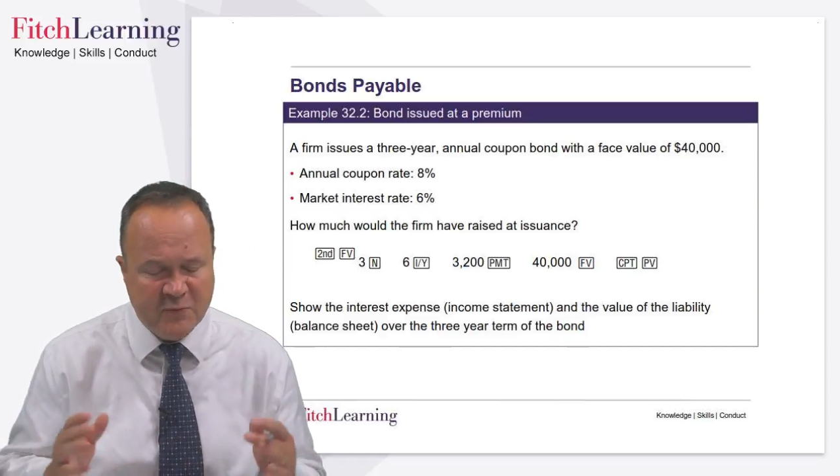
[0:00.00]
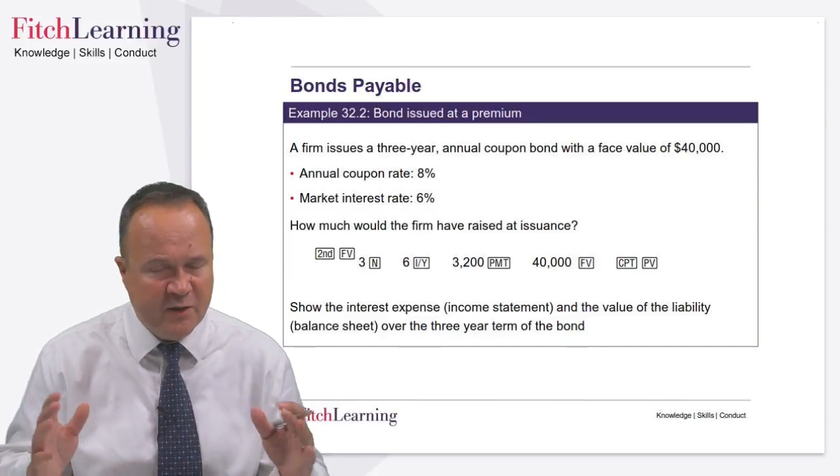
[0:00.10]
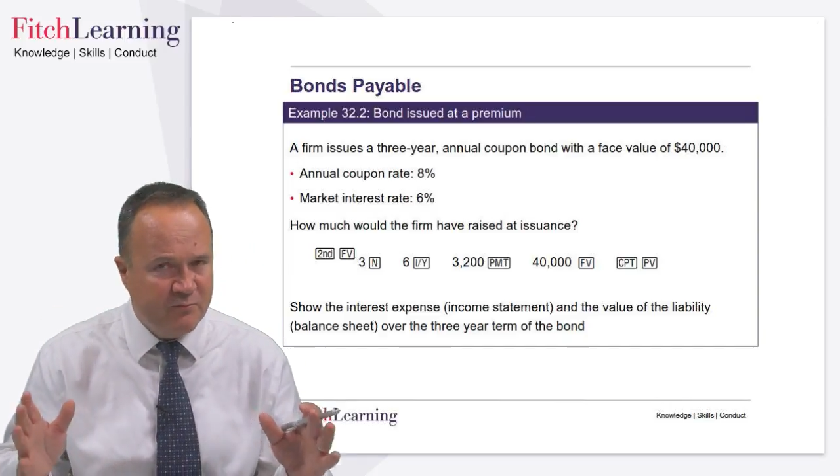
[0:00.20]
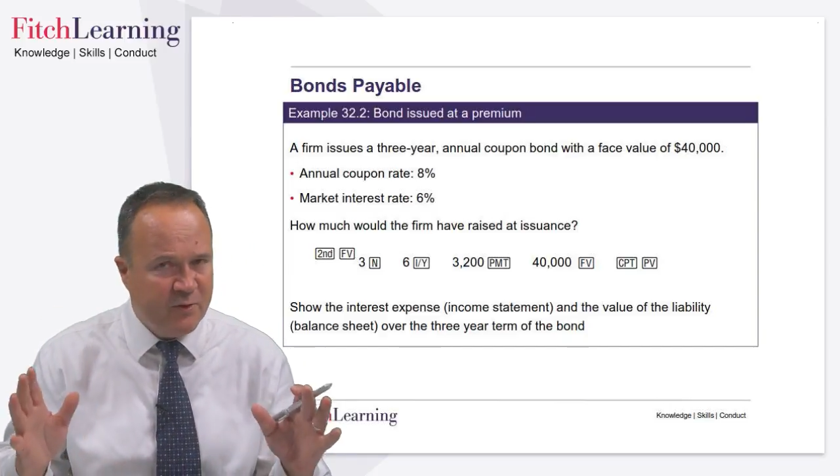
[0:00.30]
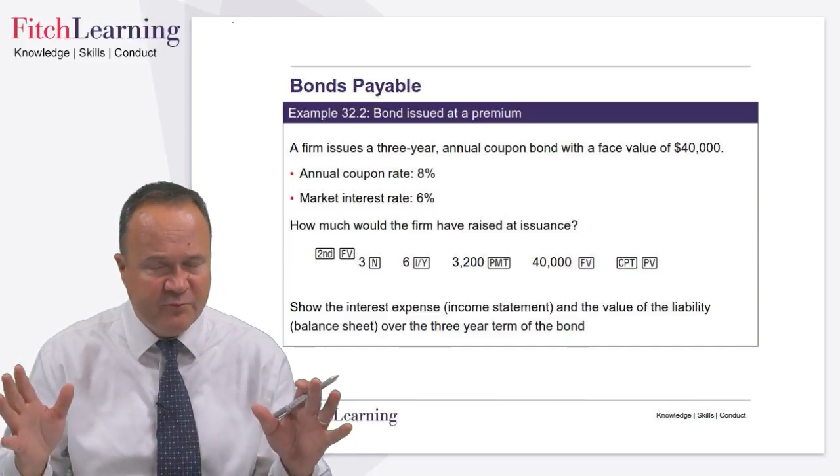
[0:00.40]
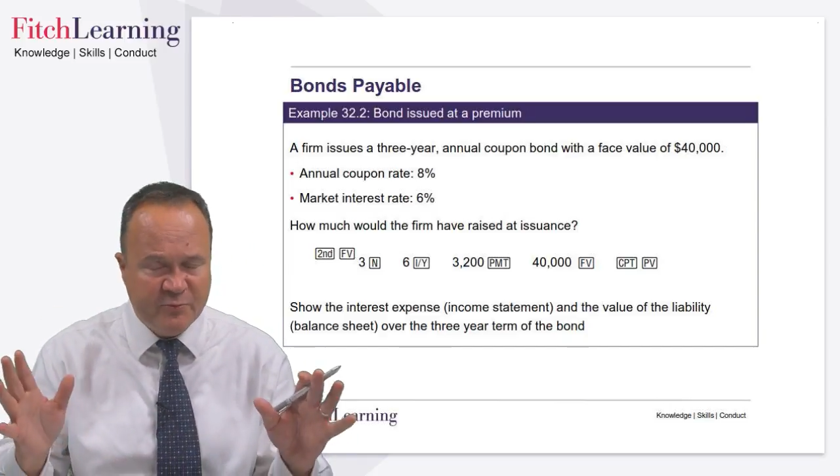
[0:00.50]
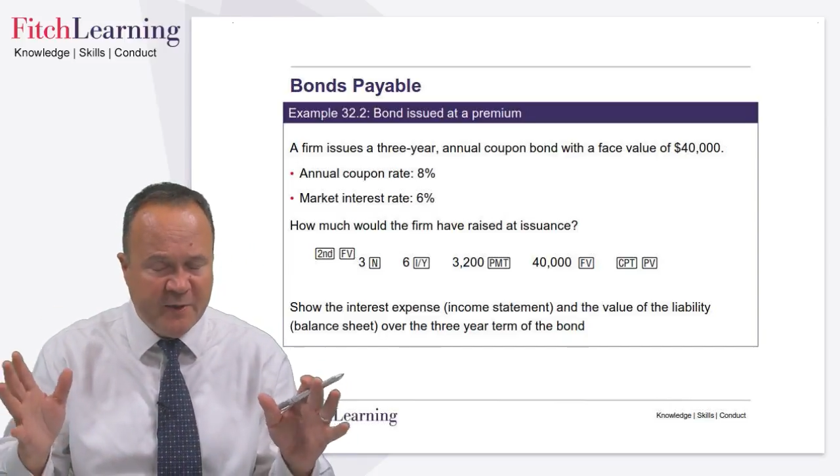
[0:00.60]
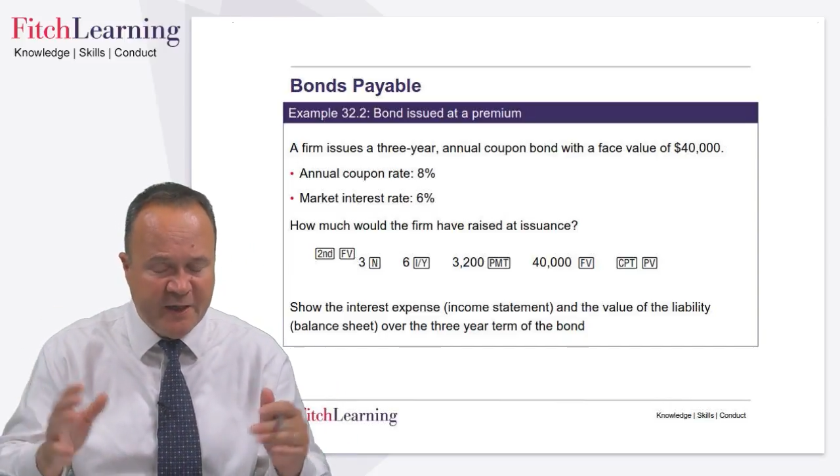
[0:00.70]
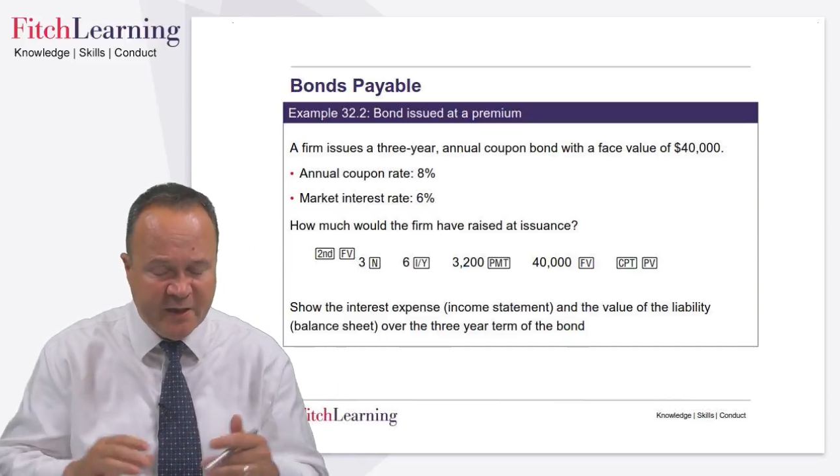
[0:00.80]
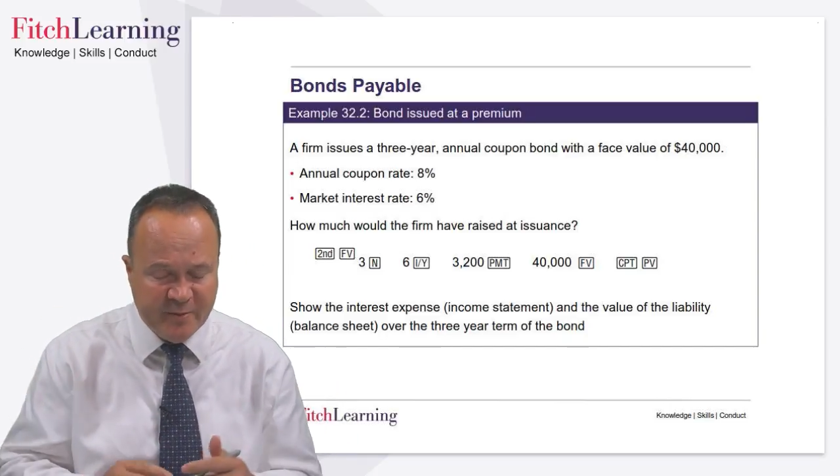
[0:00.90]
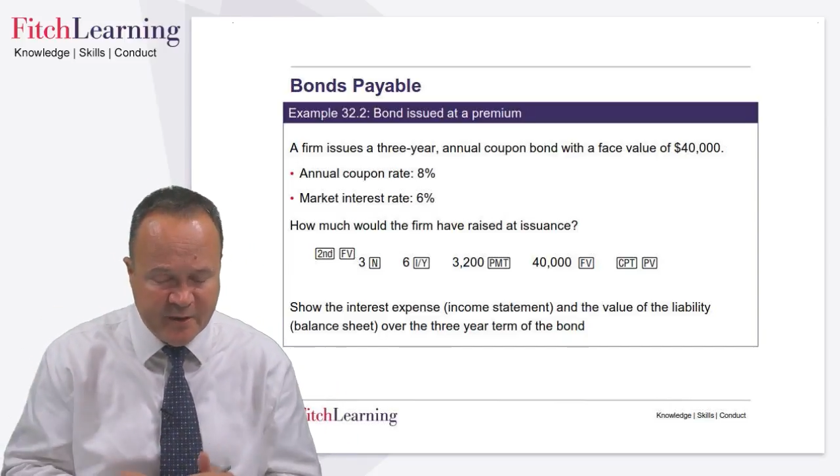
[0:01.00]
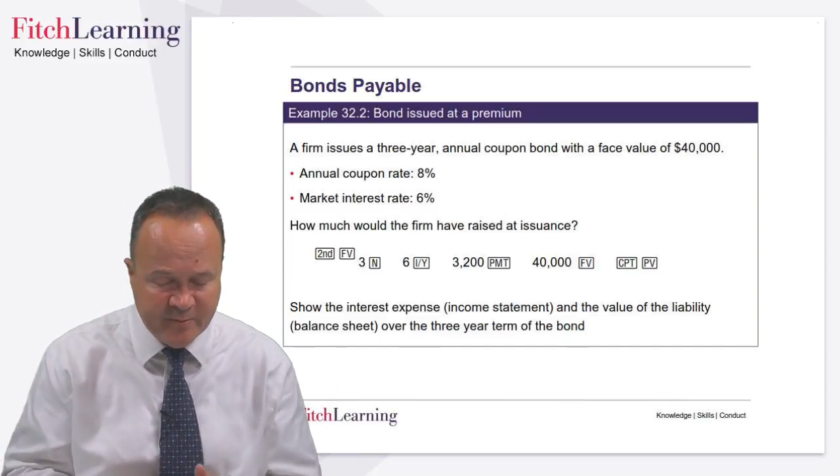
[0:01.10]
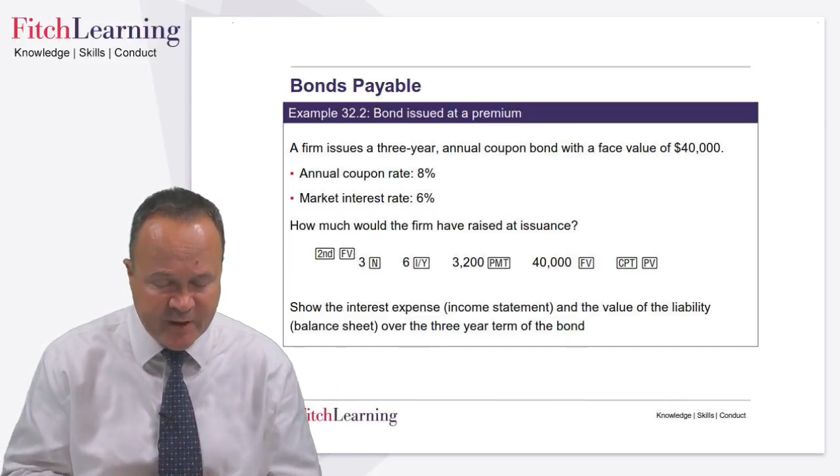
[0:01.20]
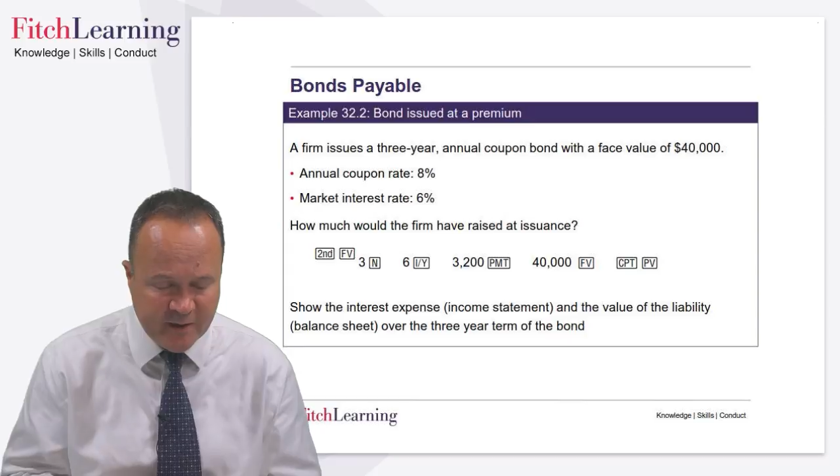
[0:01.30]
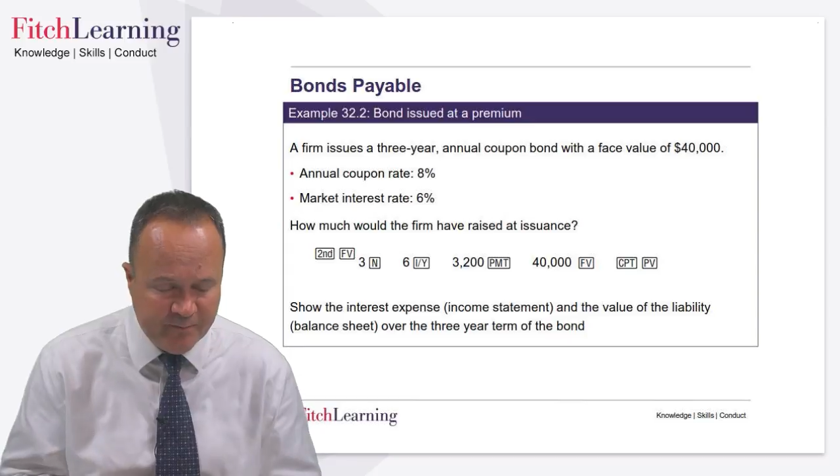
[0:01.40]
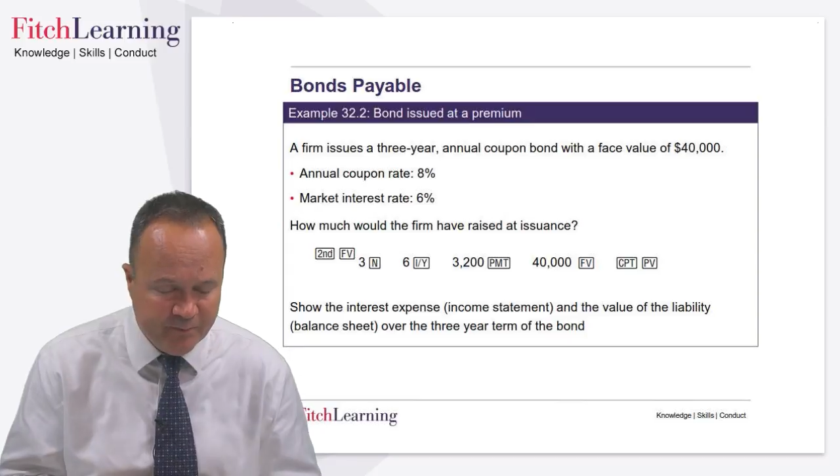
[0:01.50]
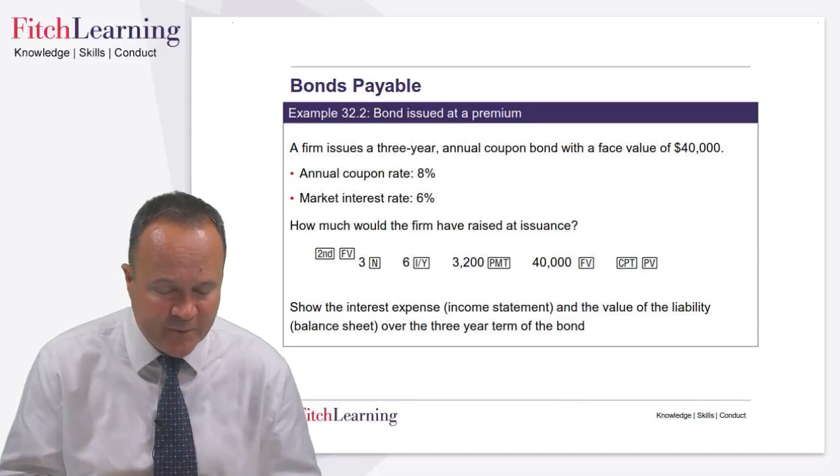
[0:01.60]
I'm just making up a number here.